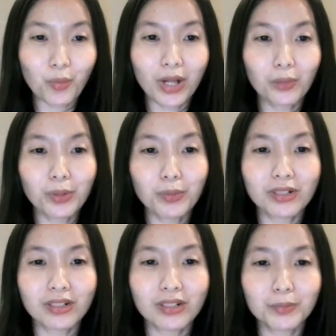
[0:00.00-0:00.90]
While we
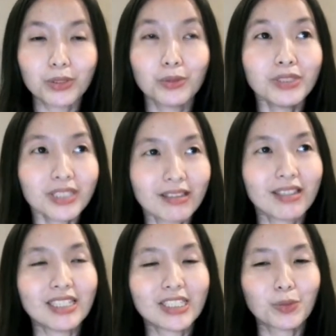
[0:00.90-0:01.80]
were producing
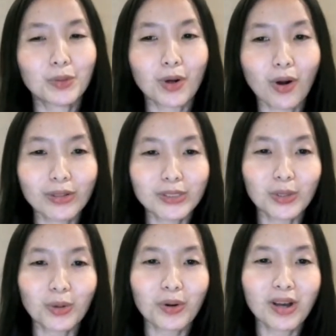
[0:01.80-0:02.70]
these, we were
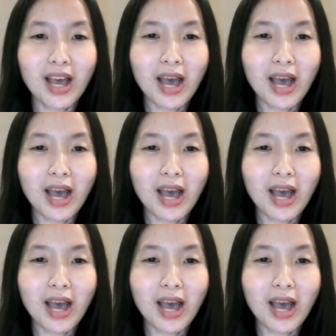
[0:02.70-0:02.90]
also